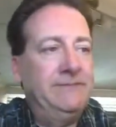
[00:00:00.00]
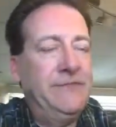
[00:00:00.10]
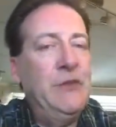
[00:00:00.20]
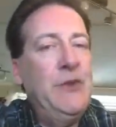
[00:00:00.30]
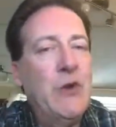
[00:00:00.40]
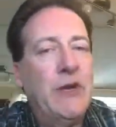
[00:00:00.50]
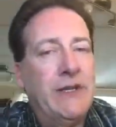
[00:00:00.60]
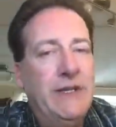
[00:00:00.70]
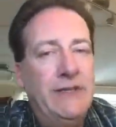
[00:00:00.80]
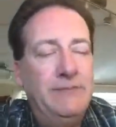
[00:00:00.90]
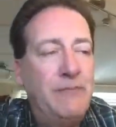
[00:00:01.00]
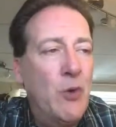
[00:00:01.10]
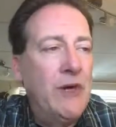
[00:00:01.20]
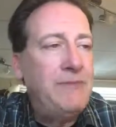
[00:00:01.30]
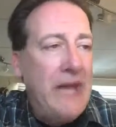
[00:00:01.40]
New
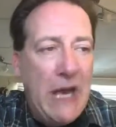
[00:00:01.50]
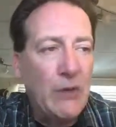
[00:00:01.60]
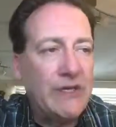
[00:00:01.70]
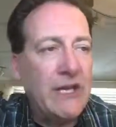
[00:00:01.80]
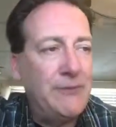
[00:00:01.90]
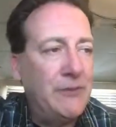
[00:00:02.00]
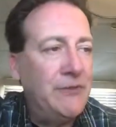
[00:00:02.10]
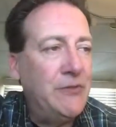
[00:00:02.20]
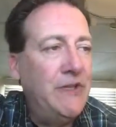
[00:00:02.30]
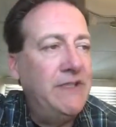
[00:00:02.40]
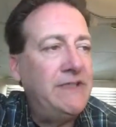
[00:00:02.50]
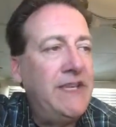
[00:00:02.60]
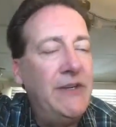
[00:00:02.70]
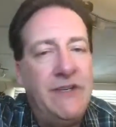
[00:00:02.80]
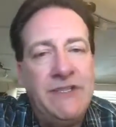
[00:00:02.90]
York-born power couple between
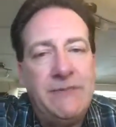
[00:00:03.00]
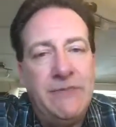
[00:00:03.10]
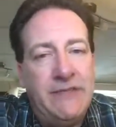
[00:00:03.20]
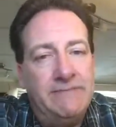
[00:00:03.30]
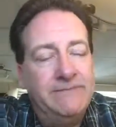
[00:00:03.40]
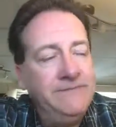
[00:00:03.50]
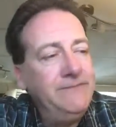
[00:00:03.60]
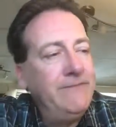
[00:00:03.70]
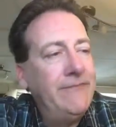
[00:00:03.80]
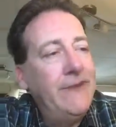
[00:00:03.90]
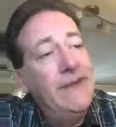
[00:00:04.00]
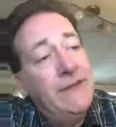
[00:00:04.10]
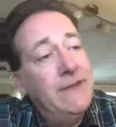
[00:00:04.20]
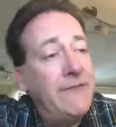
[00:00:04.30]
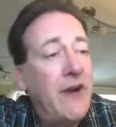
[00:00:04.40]
Sanderism and
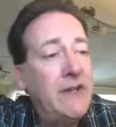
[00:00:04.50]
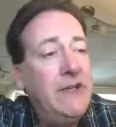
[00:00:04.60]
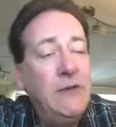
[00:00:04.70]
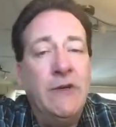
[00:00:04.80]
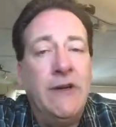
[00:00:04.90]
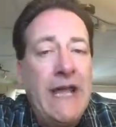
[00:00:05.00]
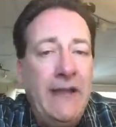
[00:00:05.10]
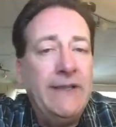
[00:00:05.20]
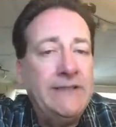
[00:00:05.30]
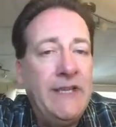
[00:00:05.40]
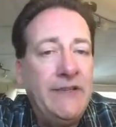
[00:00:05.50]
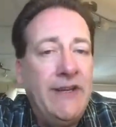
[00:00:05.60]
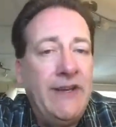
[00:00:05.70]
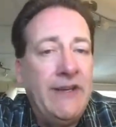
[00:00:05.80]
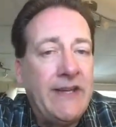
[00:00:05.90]
the far cuter
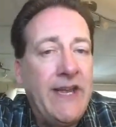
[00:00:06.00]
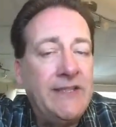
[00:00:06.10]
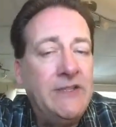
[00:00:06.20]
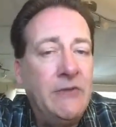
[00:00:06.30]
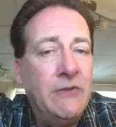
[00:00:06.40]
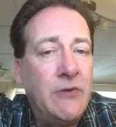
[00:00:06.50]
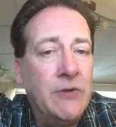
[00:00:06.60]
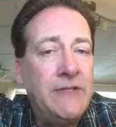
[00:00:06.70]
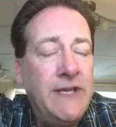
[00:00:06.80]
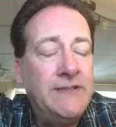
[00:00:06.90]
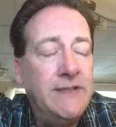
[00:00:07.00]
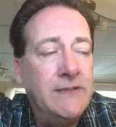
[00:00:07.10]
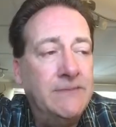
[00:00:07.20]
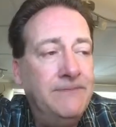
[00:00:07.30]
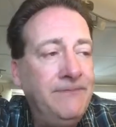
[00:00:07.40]
Alexandria
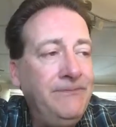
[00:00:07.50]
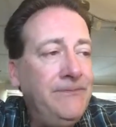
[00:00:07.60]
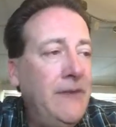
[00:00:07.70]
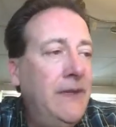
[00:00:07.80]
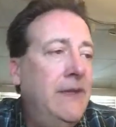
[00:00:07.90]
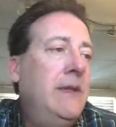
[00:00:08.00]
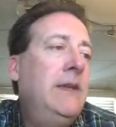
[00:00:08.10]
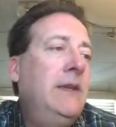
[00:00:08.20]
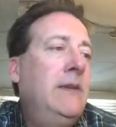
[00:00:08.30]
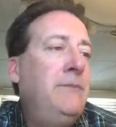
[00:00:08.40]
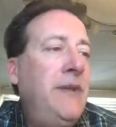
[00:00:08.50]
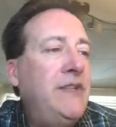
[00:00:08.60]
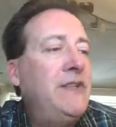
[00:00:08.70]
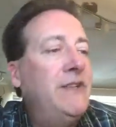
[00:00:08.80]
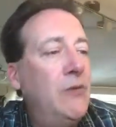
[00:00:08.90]
Ocasio-Cortezism,
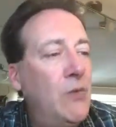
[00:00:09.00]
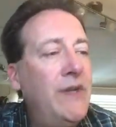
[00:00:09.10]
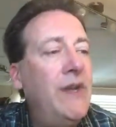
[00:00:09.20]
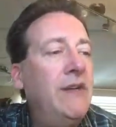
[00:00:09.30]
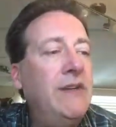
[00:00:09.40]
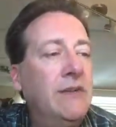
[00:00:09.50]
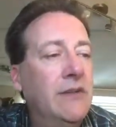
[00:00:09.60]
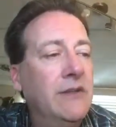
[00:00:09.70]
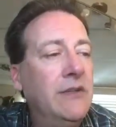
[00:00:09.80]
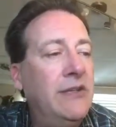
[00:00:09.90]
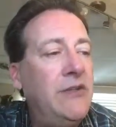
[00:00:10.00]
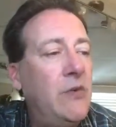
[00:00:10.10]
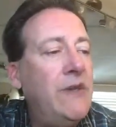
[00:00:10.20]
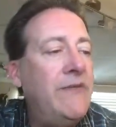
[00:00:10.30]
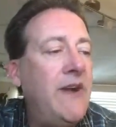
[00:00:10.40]
pitching the
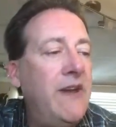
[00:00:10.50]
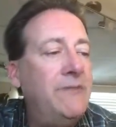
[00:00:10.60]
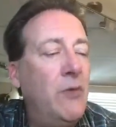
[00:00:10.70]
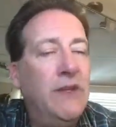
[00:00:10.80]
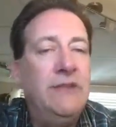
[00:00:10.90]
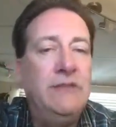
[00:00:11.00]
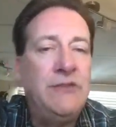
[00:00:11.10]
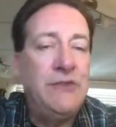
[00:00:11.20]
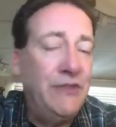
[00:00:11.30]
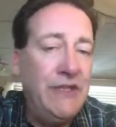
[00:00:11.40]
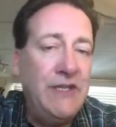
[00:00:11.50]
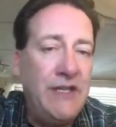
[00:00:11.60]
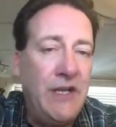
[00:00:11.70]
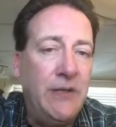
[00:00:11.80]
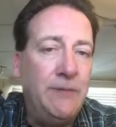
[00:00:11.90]
$125
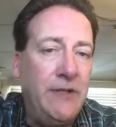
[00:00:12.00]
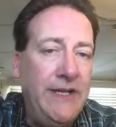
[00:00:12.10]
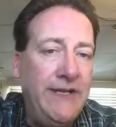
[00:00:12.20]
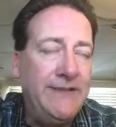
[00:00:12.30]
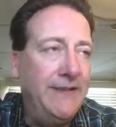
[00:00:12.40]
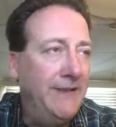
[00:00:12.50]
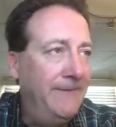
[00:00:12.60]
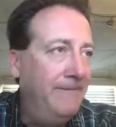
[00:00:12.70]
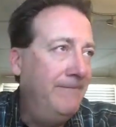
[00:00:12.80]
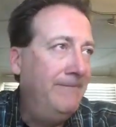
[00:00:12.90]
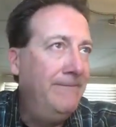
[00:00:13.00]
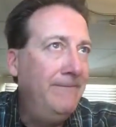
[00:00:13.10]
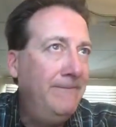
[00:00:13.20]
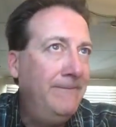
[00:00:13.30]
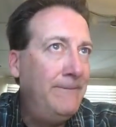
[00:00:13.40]
trillion plan to
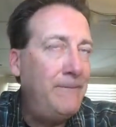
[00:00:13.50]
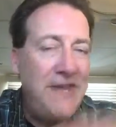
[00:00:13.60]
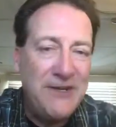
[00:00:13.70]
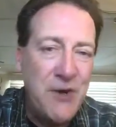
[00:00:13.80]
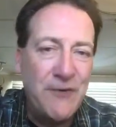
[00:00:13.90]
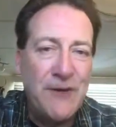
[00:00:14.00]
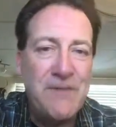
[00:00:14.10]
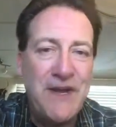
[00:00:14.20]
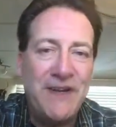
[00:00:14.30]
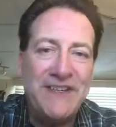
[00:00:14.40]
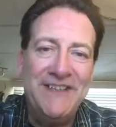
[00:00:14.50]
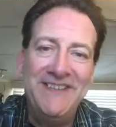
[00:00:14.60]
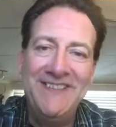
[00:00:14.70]
make over America.